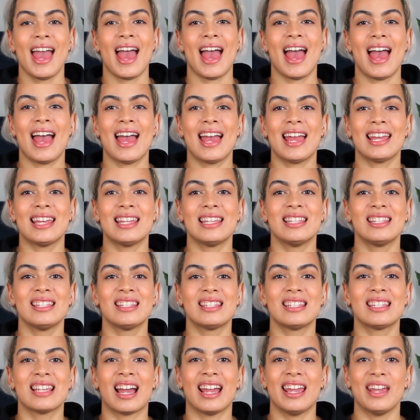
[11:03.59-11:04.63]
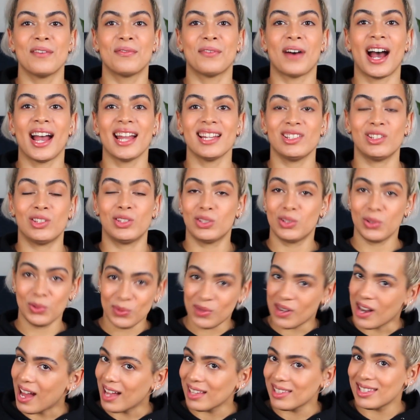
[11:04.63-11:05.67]
And if I
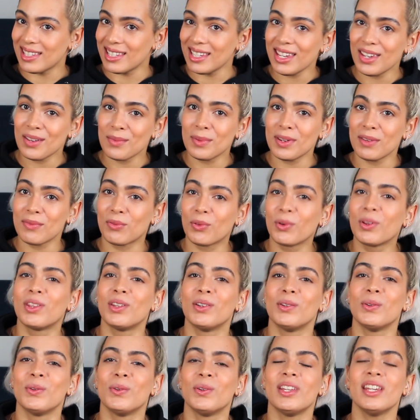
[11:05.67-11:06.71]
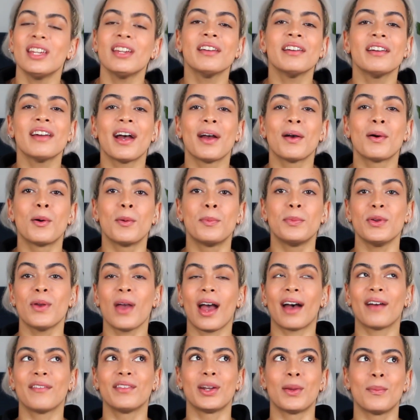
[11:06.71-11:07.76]
do not see you before the new year, I hope you
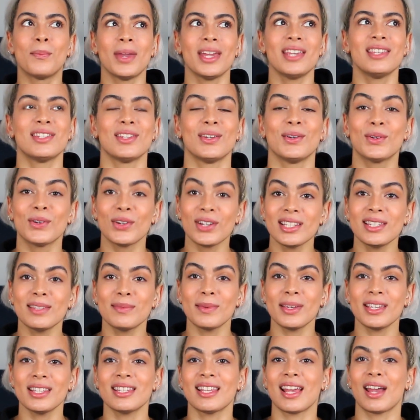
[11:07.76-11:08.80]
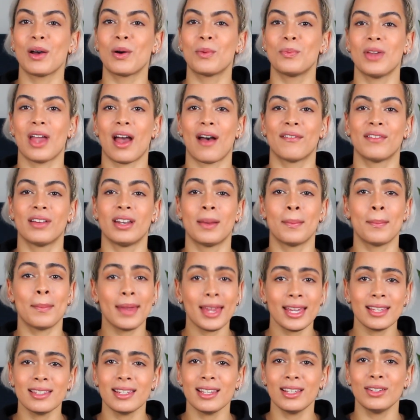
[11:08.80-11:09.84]
have an amazing Christmas. I hope you have an
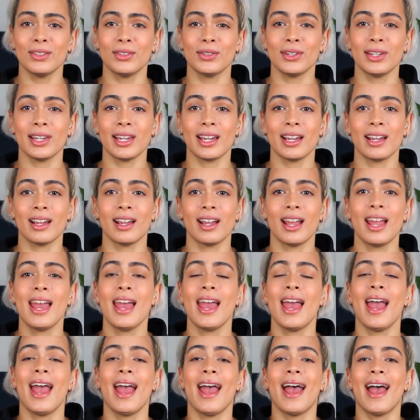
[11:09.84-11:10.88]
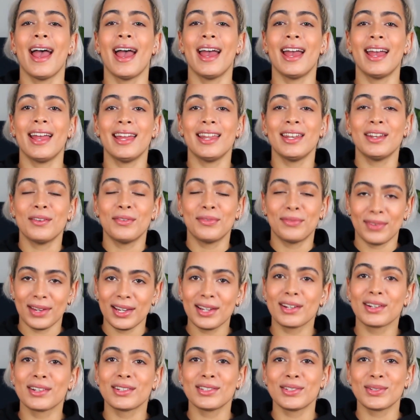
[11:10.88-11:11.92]
amazing new year. And
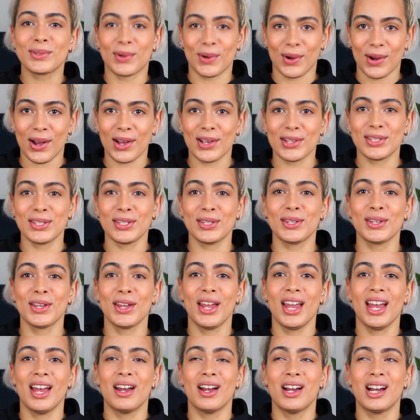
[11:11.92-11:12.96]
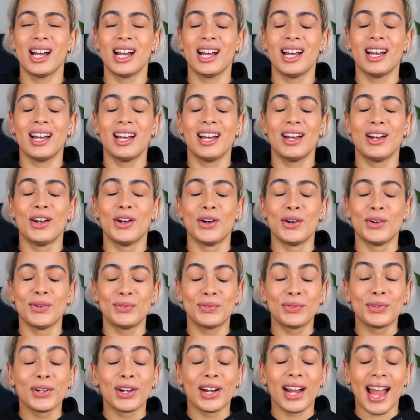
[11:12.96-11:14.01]
fingers crossed
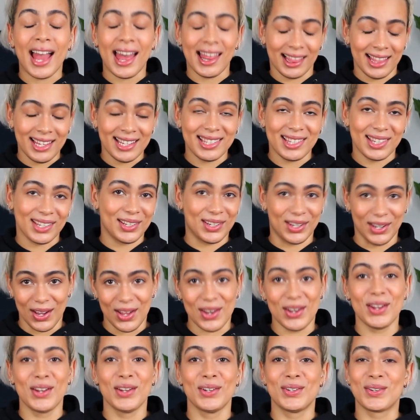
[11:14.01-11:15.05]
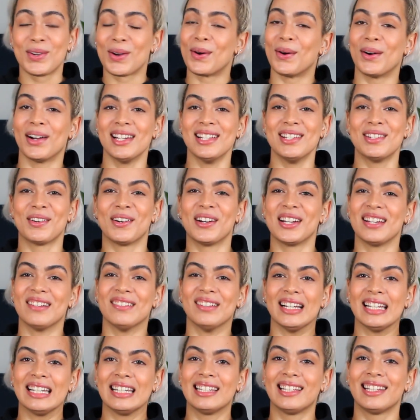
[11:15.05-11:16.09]
for at least a good
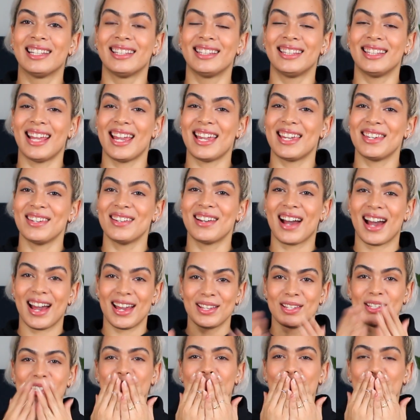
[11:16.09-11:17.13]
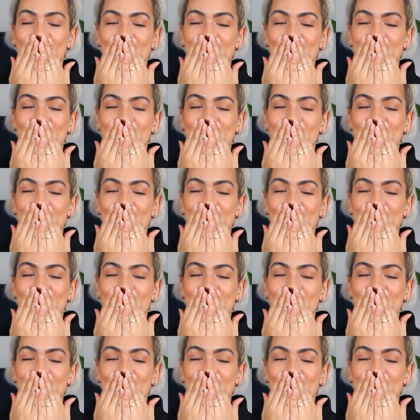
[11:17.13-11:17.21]
2021. Thank you guys.